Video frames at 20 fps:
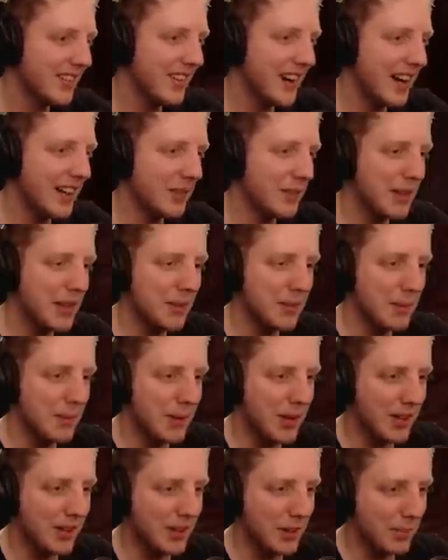We had to keep
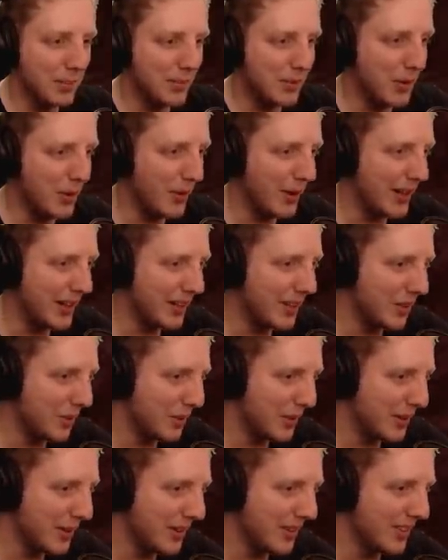them locked up for a while
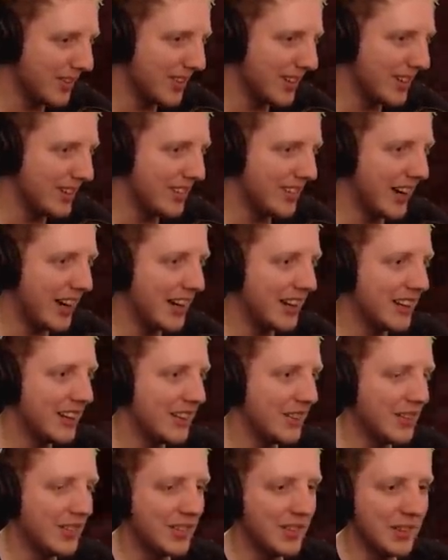because we couldn't see chat.
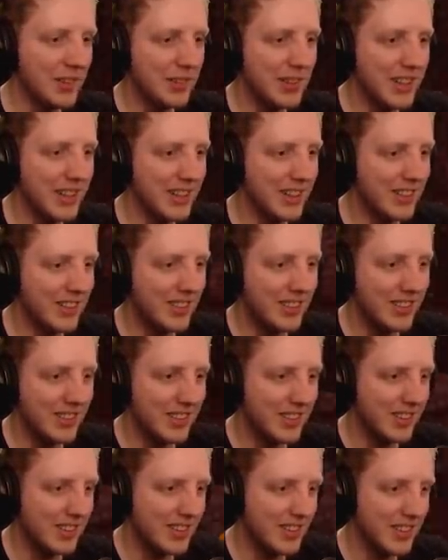It was too ridiculous.
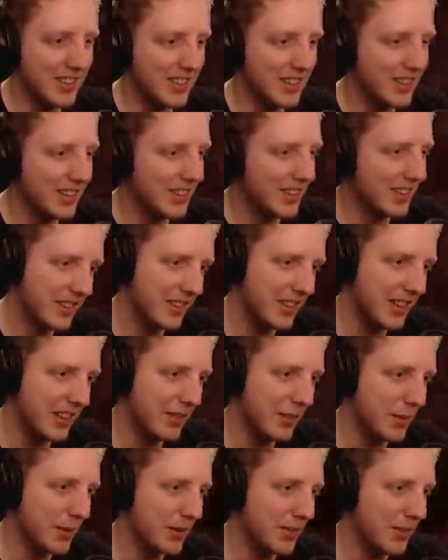
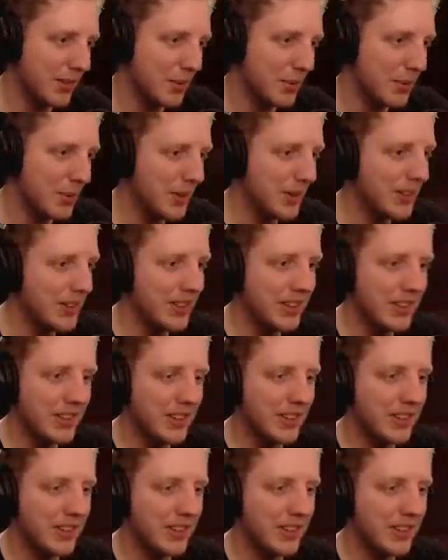Even with slow mode on.